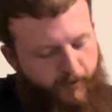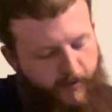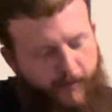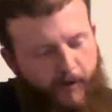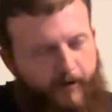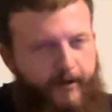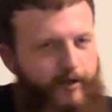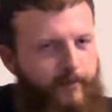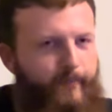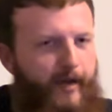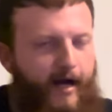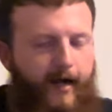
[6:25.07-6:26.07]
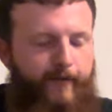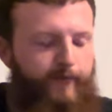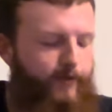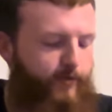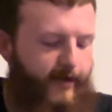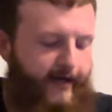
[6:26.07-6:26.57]
I bought it. You can buy it for
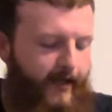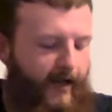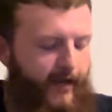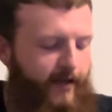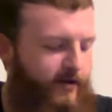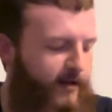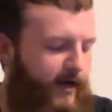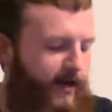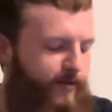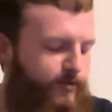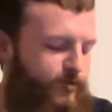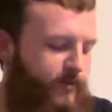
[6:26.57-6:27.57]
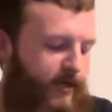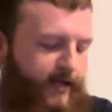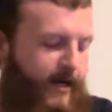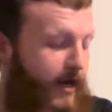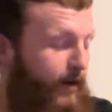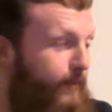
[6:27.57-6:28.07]
like $80 right
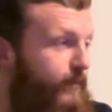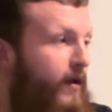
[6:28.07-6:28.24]
now.